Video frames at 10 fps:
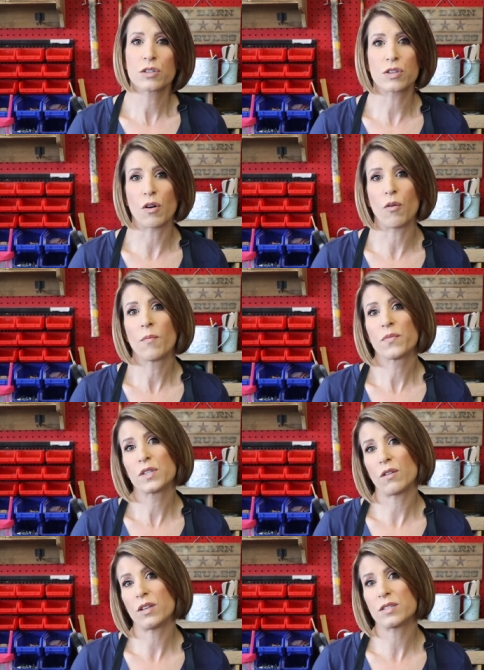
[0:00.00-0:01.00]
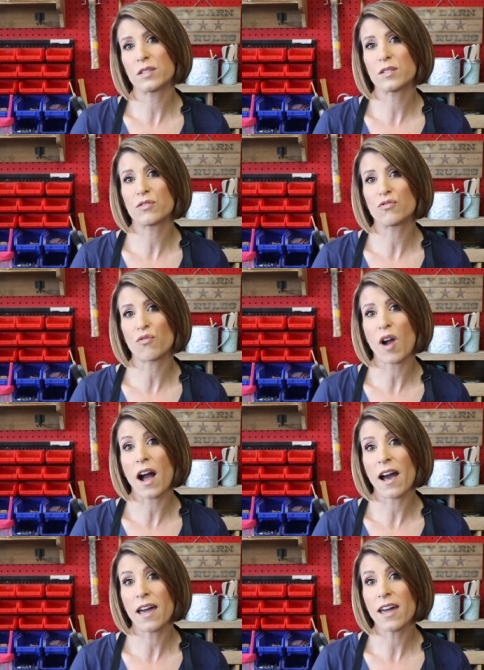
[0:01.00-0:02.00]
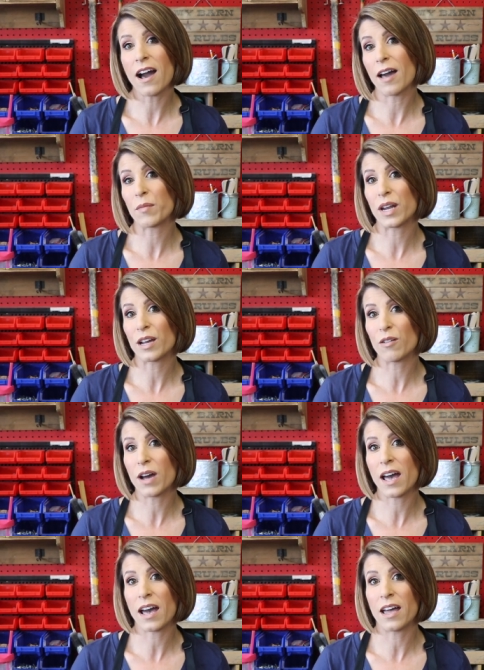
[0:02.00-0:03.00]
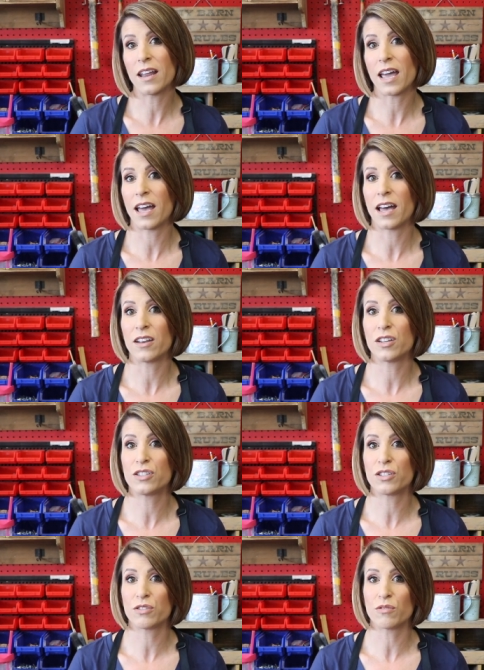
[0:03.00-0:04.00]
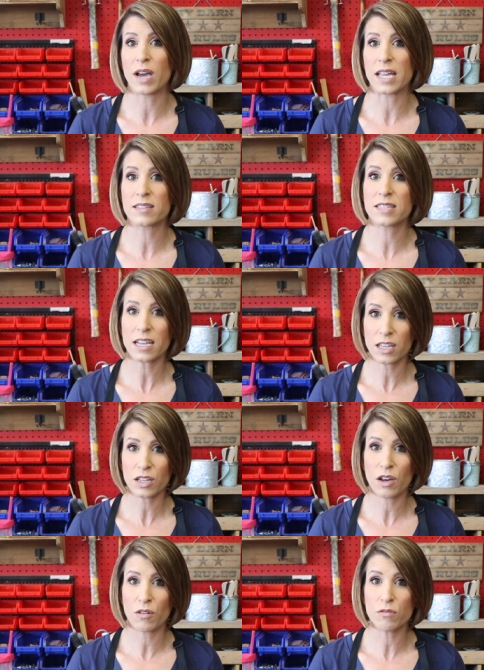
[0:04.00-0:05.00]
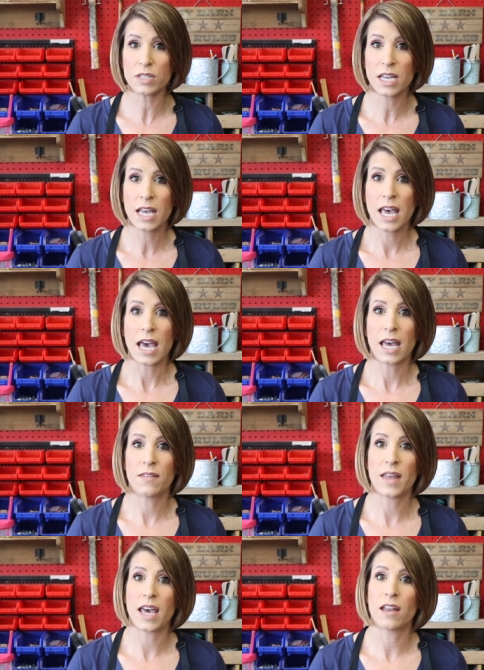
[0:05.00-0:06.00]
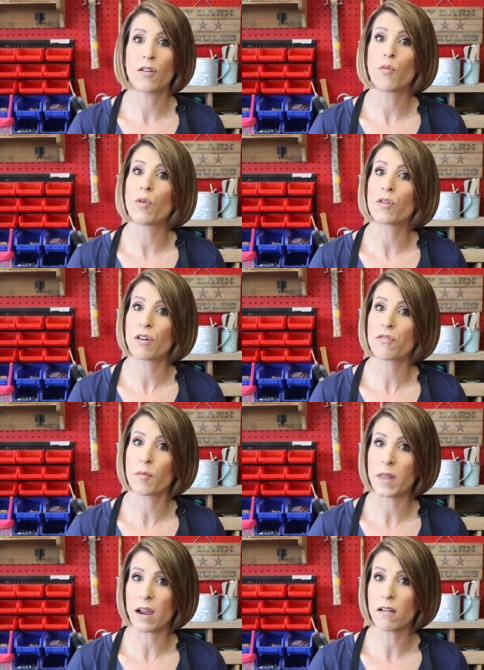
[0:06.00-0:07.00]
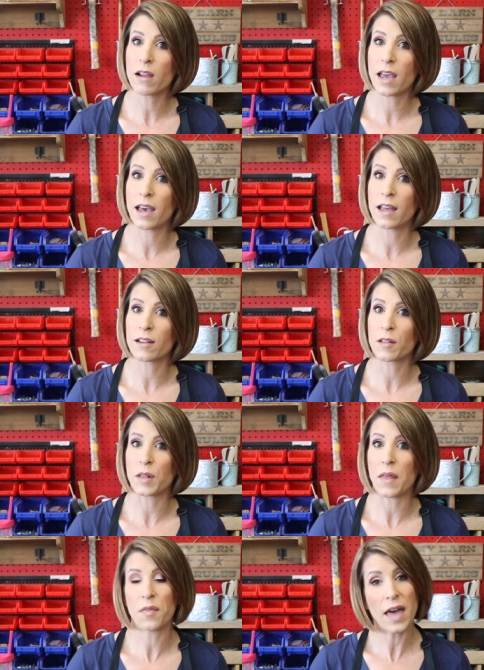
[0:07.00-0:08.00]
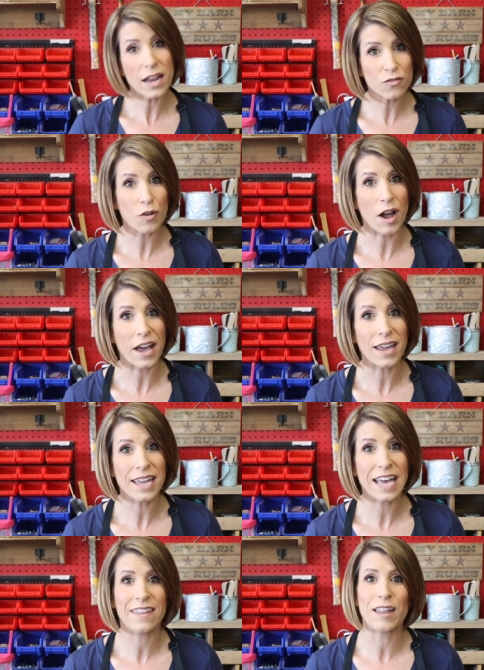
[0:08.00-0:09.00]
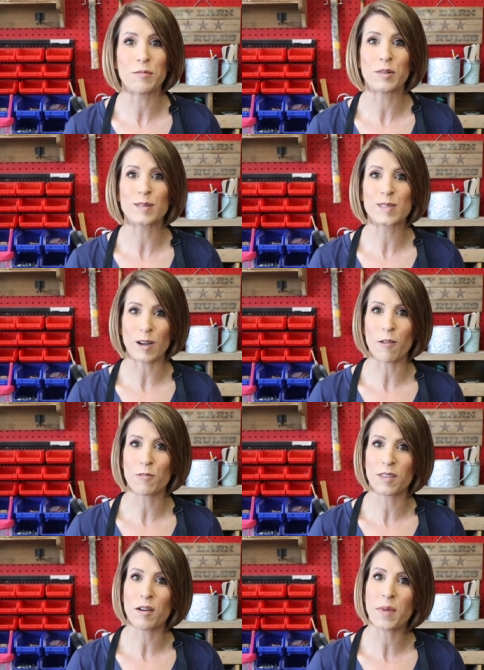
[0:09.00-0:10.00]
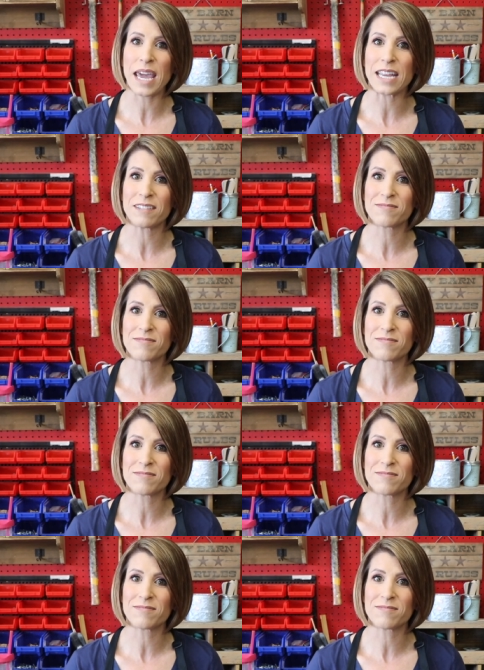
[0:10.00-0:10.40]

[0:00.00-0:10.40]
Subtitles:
So as soon as this is dry, I'm gonna go ahead and do a second coat, and then we'll go from there and let that dry, and then we'll start with our paint,